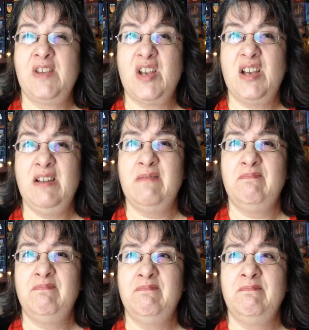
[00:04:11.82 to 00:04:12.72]
Is that it?
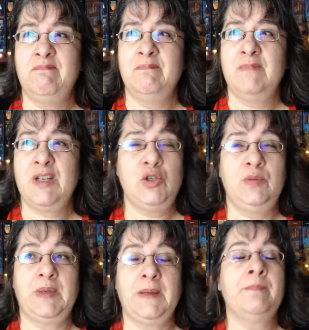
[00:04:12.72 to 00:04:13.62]
I
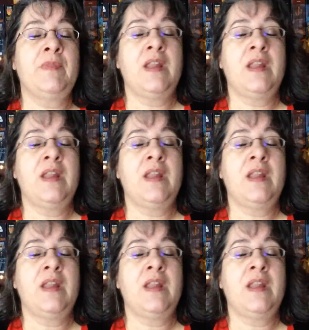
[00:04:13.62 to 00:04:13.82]
could be.